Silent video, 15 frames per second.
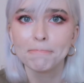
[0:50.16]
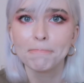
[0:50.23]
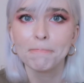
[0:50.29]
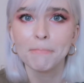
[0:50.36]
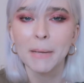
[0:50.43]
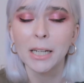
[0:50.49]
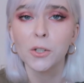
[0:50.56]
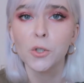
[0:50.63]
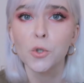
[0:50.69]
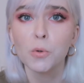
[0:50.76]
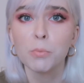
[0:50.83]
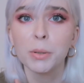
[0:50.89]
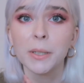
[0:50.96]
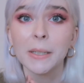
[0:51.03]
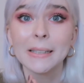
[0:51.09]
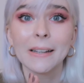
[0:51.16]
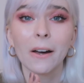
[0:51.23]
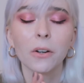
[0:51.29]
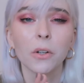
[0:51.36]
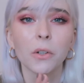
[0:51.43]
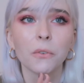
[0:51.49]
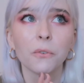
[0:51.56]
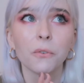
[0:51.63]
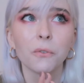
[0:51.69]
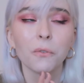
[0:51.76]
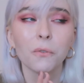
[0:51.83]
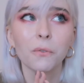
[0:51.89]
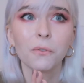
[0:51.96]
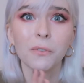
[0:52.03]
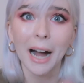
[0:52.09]
manage to put it down at
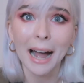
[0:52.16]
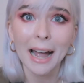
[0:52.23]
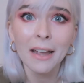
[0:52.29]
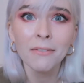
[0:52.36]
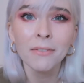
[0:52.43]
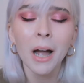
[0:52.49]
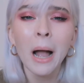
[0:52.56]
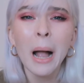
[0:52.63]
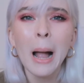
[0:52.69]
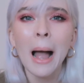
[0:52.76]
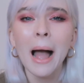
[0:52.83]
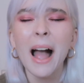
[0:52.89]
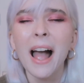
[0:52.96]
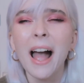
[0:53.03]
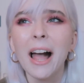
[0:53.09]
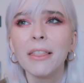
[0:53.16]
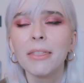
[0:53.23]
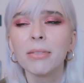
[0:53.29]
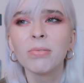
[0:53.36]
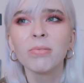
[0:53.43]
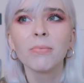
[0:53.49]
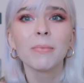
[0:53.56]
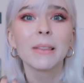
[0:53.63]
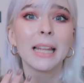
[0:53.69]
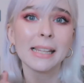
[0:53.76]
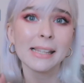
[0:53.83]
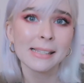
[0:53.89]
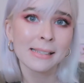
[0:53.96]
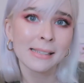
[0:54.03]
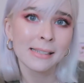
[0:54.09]
5. And
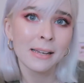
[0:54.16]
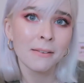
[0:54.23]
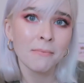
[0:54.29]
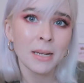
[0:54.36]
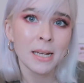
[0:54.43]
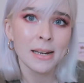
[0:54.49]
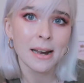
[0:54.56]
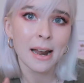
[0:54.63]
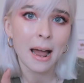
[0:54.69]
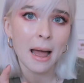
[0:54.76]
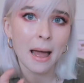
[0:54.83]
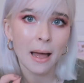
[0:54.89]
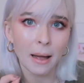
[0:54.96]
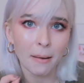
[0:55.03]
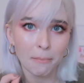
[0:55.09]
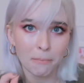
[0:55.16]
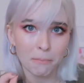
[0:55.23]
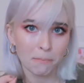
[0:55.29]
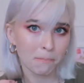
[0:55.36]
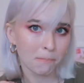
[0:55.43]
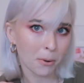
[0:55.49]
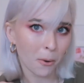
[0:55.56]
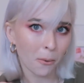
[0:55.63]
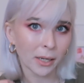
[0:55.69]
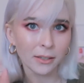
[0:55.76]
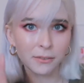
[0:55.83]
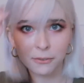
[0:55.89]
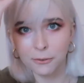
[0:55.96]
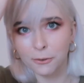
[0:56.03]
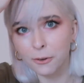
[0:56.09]
let's give me a
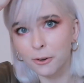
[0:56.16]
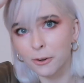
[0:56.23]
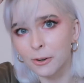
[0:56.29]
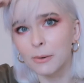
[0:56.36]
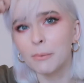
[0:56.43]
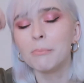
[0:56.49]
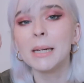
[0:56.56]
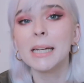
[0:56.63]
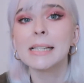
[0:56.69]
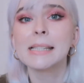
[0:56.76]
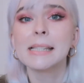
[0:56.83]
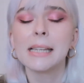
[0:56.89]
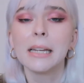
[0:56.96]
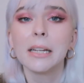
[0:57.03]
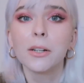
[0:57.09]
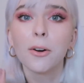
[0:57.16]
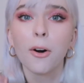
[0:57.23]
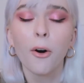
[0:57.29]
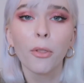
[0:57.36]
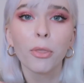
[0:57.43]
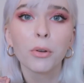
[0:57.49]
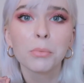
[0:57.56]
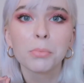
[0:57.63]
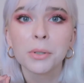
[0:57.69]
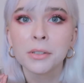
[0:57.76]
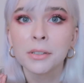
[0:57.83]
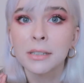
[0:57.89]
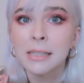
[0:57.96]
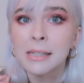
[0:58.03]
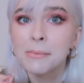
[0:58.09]
point for mixing contour
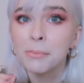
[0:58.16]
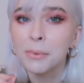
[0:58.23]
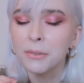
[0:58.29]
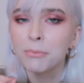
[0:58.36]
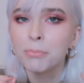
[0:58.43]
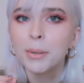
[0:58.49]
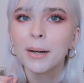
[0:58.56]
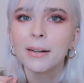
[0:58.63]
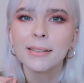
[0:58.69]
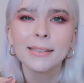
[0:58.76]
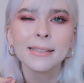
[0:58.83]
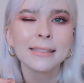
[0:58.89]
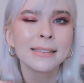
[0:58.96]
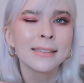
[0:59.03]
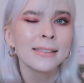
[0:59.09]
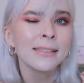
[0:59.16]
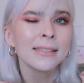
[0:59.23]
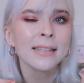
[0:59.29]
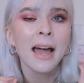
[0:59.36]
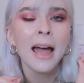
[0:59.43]
products with bronzers.